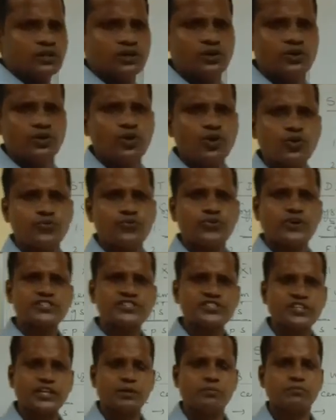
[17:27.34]
Co for
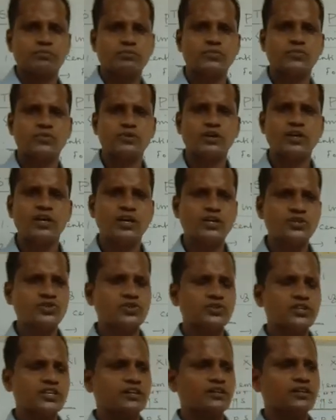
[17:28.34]
C. So
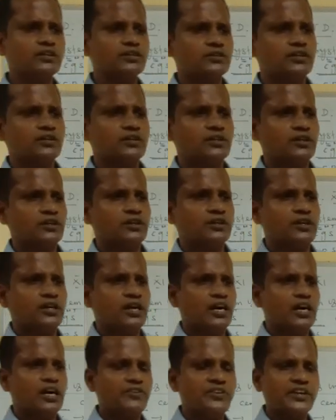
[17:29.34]
here
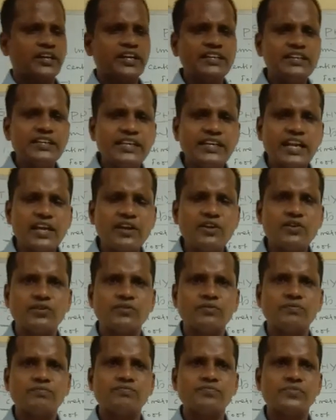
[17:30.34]
we can
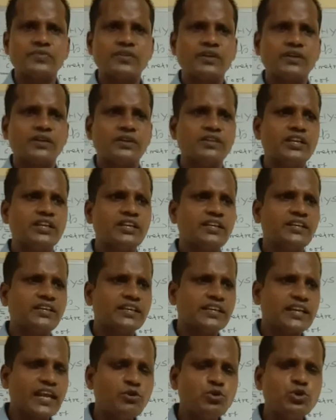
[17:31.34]
derive the
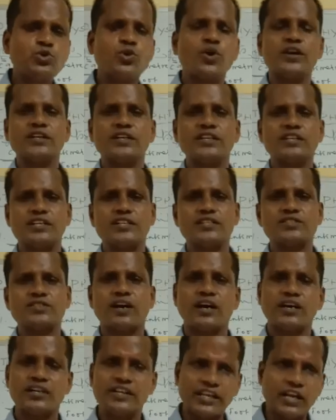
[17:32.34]
derived quantities
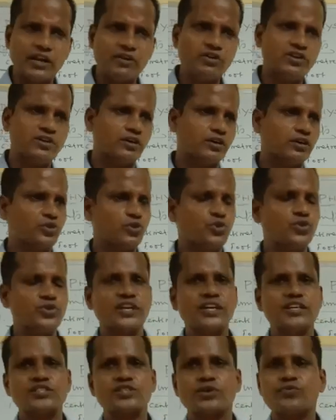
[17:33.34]
or derived
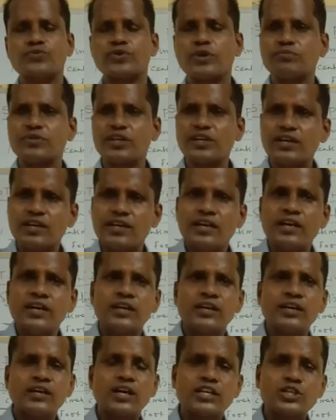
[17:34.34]
units from the
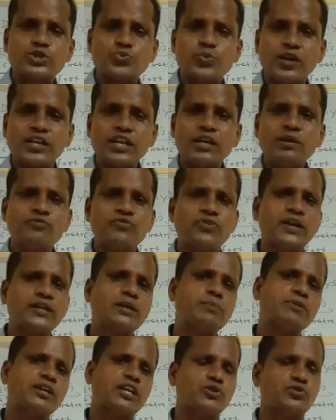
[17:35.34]
corresponding
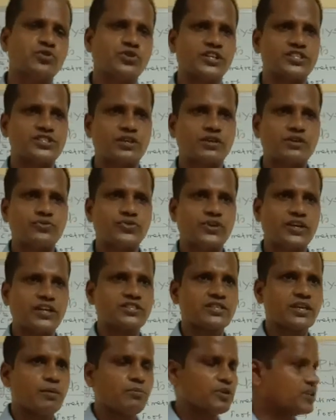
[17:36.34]
fundamental units. For
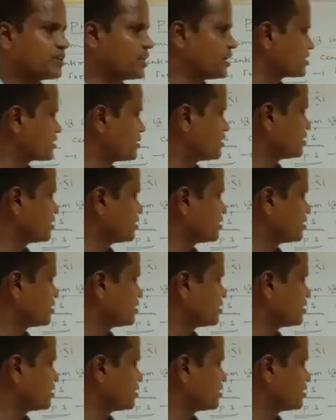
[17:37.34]
example, take